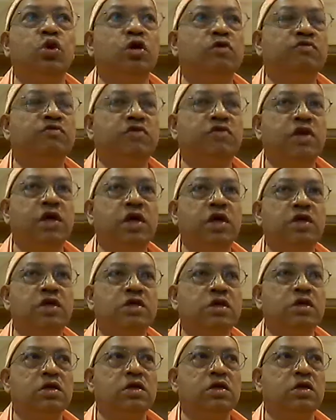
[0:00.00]
world of
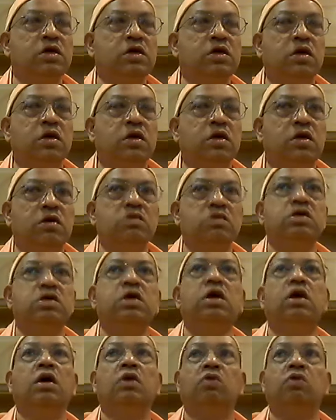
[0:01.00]
creation, you
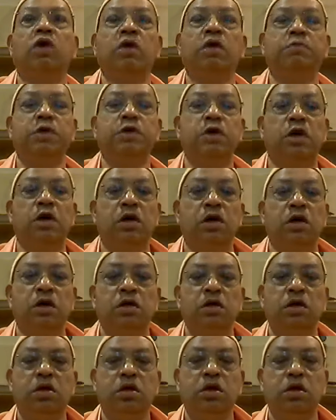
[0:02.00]
see what happened?
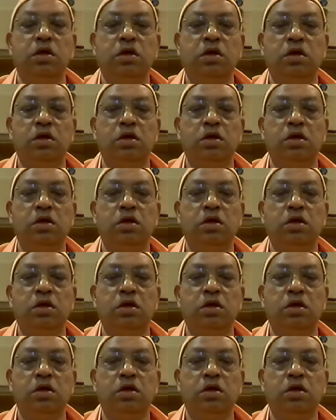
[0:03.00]
The